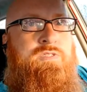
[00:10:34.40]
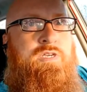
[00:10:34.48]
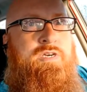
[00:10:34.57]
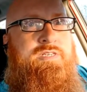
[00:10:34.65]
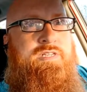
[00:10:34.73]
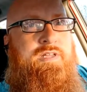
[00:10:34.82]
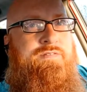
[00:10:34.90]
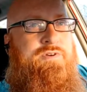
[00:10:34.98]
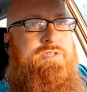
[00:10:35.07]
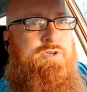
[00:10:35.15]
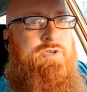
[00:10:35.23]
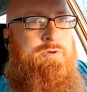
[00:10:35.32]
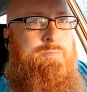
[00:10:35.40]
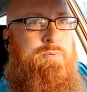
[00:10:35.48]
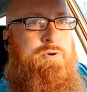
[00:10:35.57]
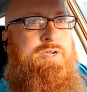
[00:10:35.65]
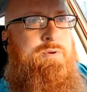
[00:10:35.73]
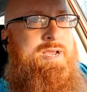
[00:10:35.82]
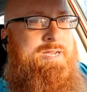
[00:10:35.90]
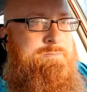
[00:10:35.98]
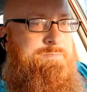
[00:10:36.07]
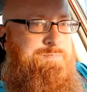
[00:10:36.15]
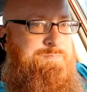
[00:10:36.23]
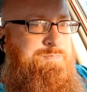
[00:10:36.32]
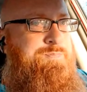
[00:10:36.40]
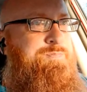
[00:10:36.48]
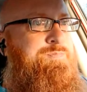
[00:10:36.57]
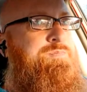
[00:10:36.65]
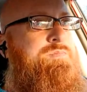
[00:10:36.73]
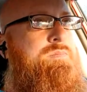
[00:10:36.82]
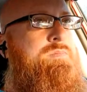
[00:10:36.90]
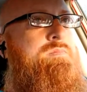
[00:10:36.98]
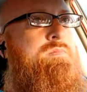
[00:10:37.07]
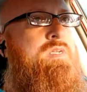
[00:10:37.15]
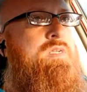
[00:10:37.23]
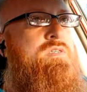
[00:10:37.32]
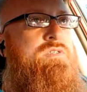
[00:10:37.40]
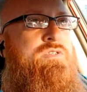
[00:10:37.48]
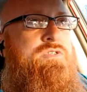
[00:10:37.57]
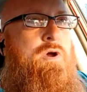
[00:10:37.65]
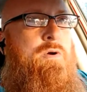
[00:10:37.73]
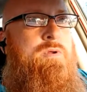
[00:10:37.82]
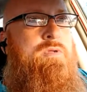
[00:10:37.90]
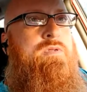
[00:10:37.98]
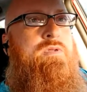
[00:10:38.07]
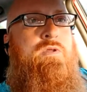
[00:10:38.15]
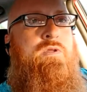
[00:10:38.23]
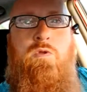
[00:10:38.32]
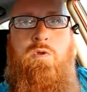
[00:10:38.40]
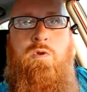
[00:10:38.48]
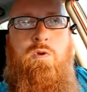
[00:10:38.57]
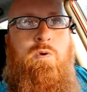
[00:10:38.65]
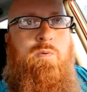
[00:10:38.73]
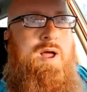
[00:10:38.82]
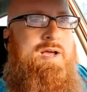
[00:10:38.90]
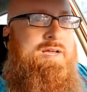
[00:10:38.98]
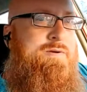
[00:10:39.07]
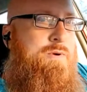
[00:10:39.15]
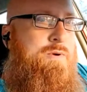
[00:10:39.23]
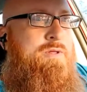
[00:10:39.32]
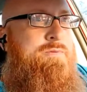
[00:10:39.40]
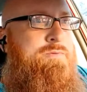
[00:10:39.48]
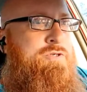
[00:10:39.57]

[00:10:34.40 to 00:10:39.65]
good delivery zone pretty quick. So rocking and rolling.